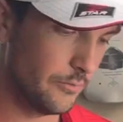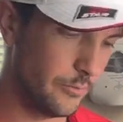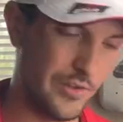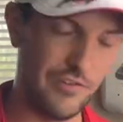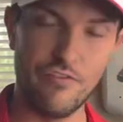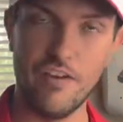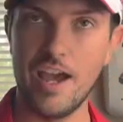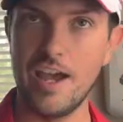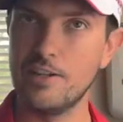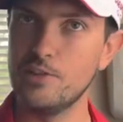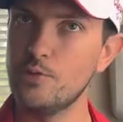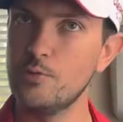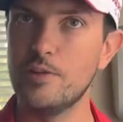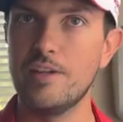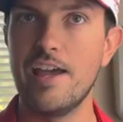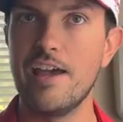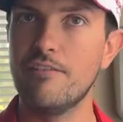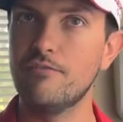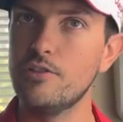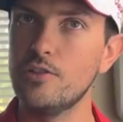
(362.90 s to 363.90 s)
We've had you
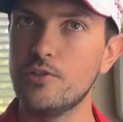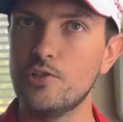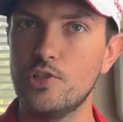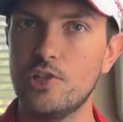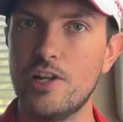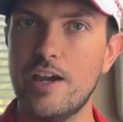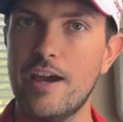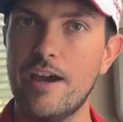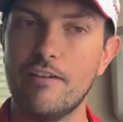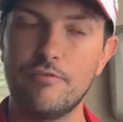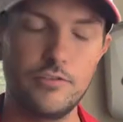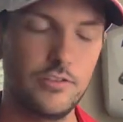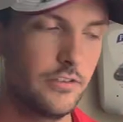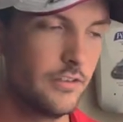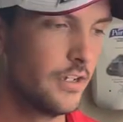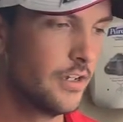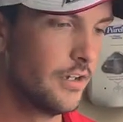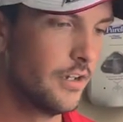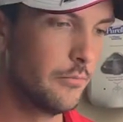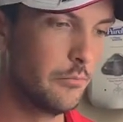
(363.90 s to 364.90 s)
in heavier shafts
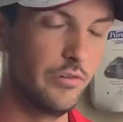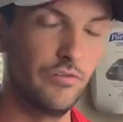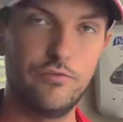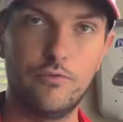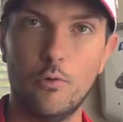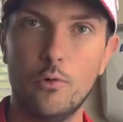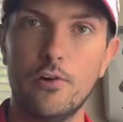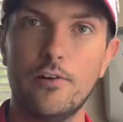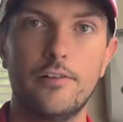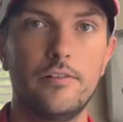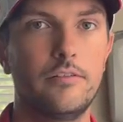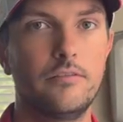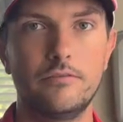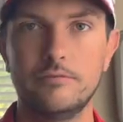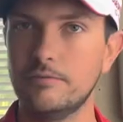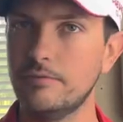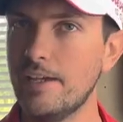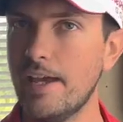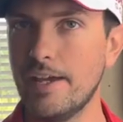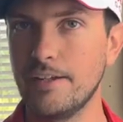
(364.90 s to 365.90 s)
before,
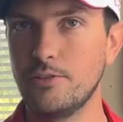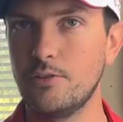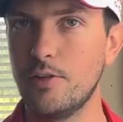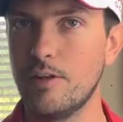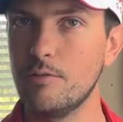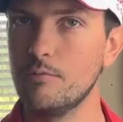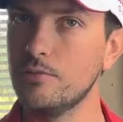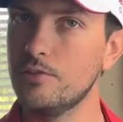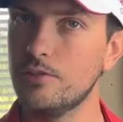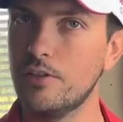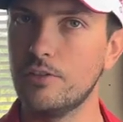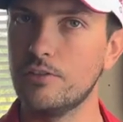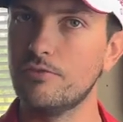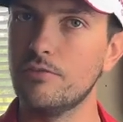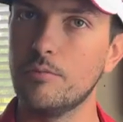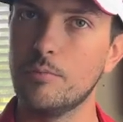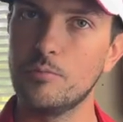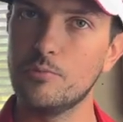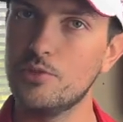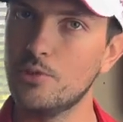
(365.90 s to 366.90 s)
had great results
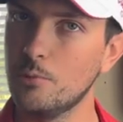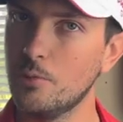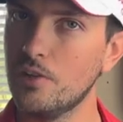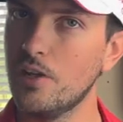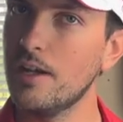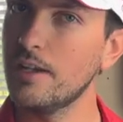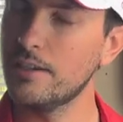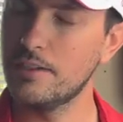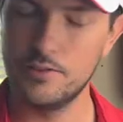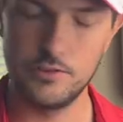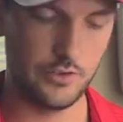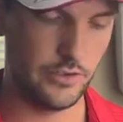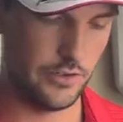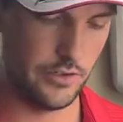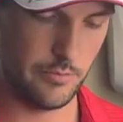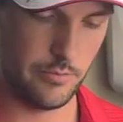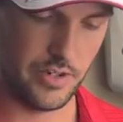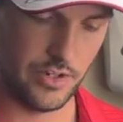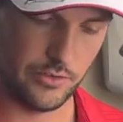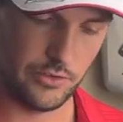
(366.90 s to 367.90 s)
from them. So we're not
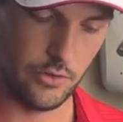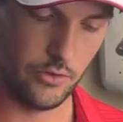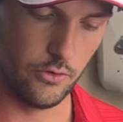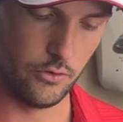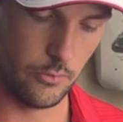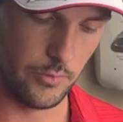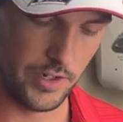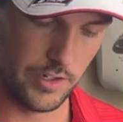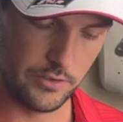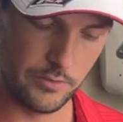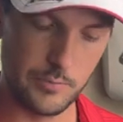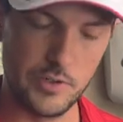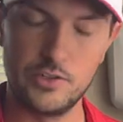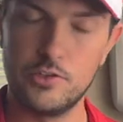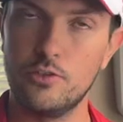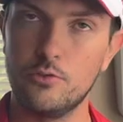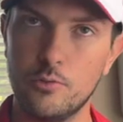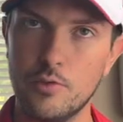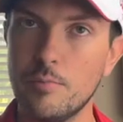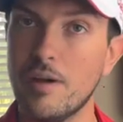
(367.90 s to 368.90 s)
concerned about total weight as
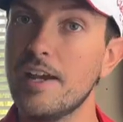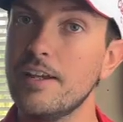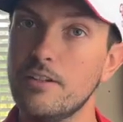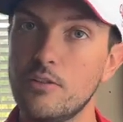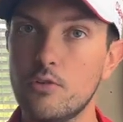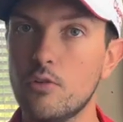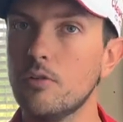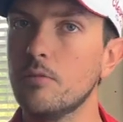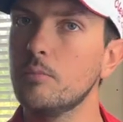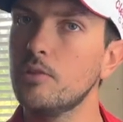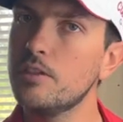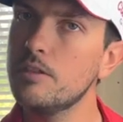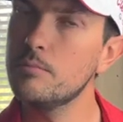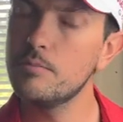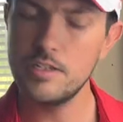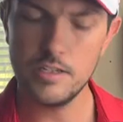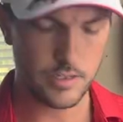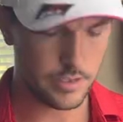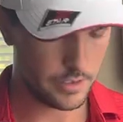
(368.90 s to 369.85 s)
much as we might normally be.